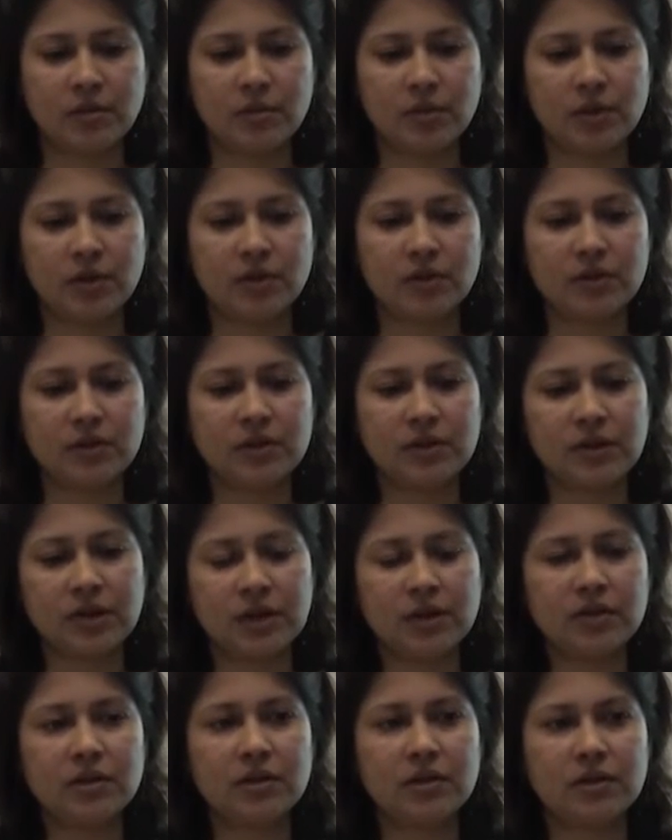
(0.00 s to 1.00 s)
Because at the
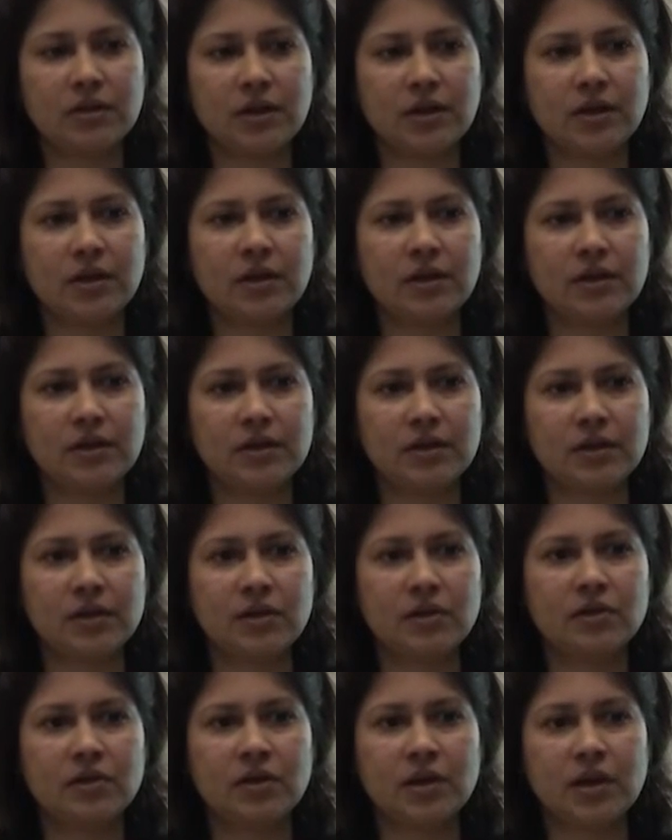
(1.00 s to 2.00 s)
end of the day,
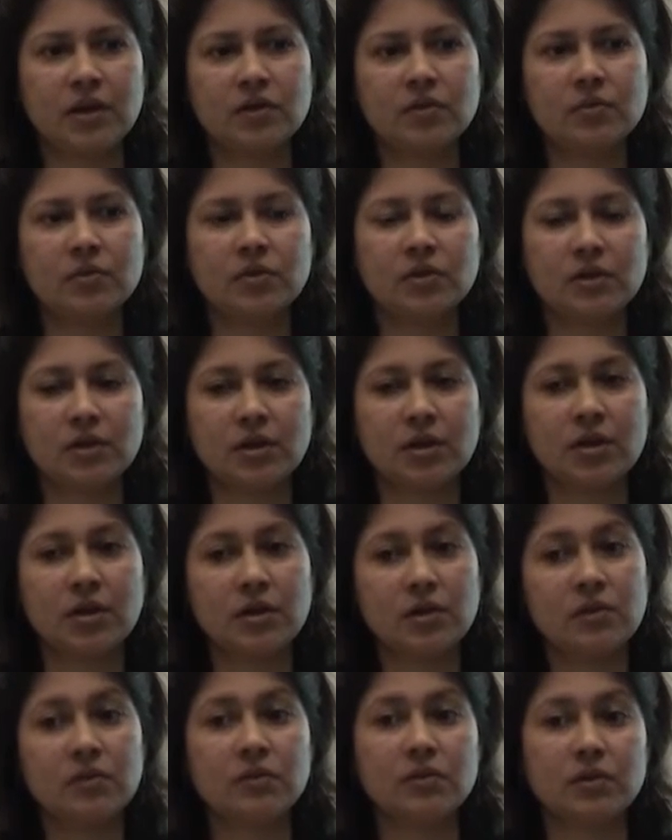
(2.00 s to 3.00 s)
that's what's going to
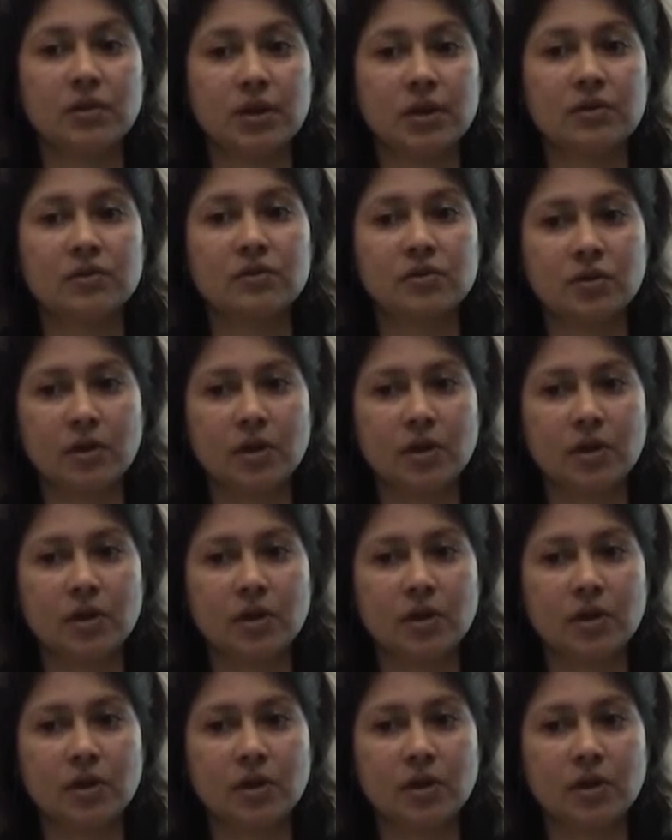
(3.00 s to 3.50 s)
get you your next